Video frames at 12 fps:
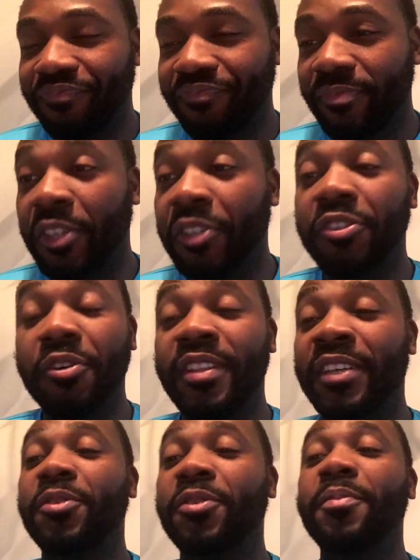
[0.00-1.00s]
No. So
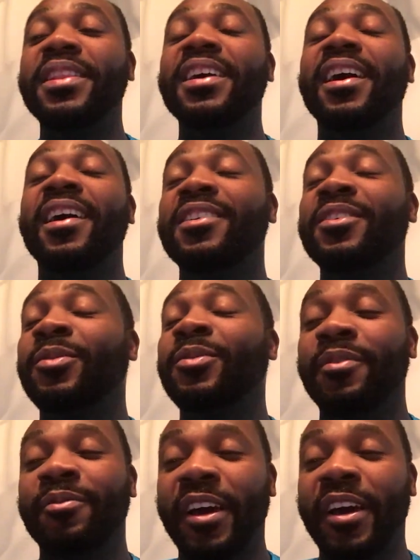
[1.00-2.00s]
there's so many other
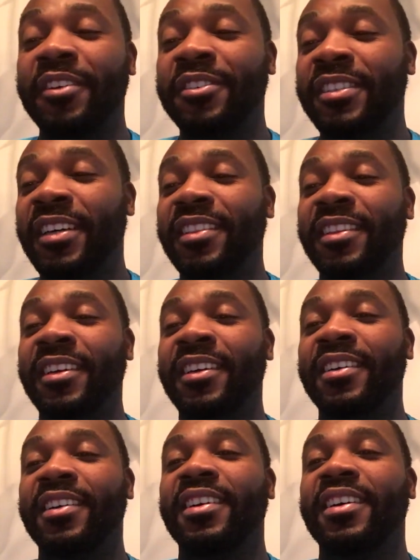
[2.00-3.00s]
great values out
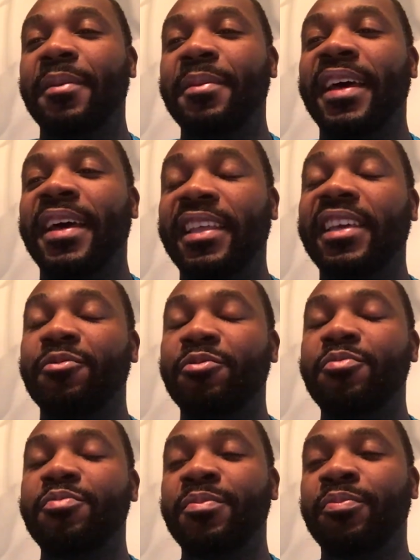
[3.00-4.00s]
there. I mean, I think he will
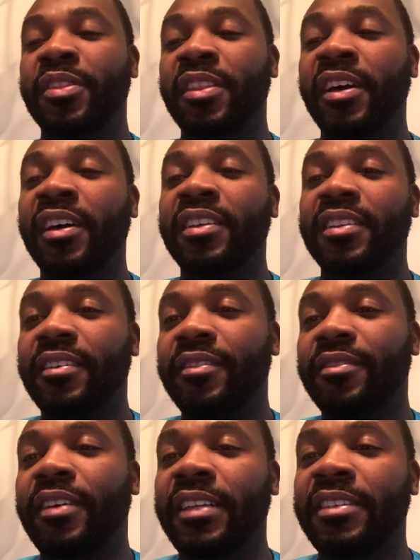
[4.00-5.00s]
be
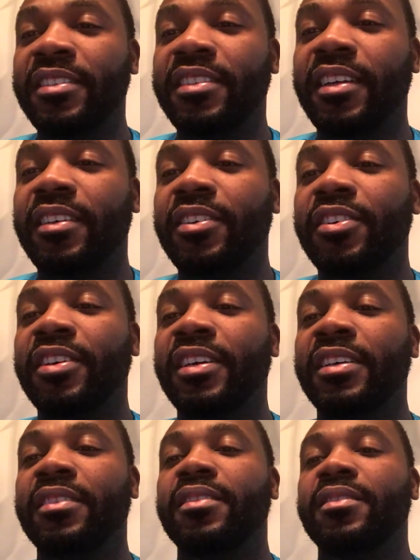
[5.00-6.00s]
productive. I just think you could
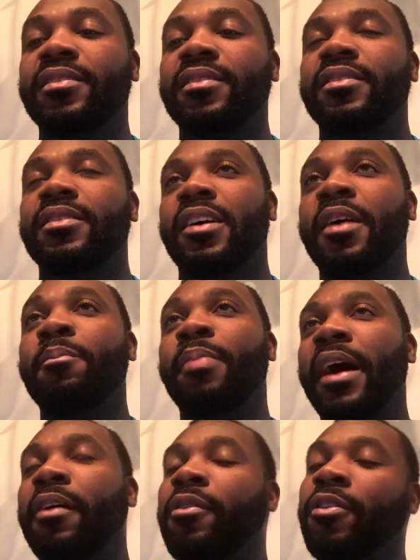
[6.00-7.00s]
get
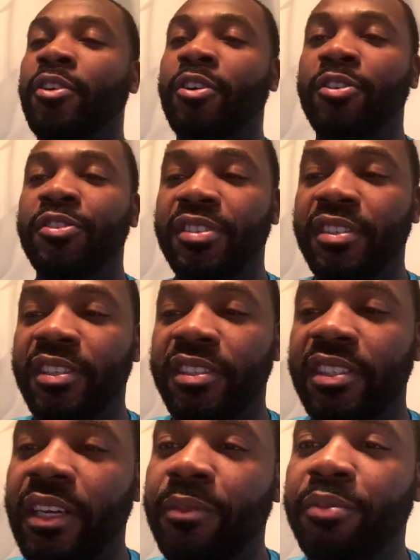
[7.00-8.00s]
about or close to the
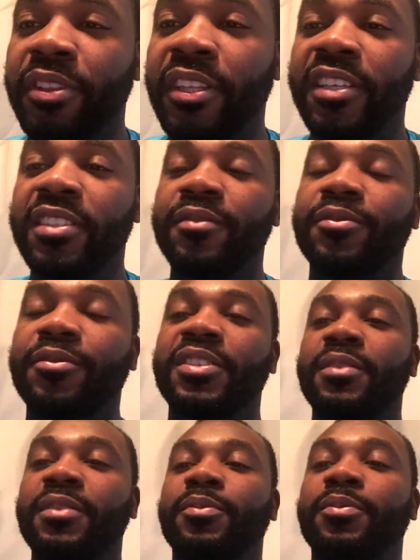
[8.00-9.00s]
same production for
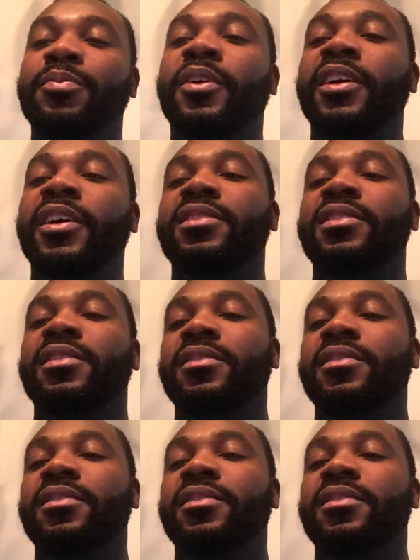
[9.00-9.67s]
cheaper price.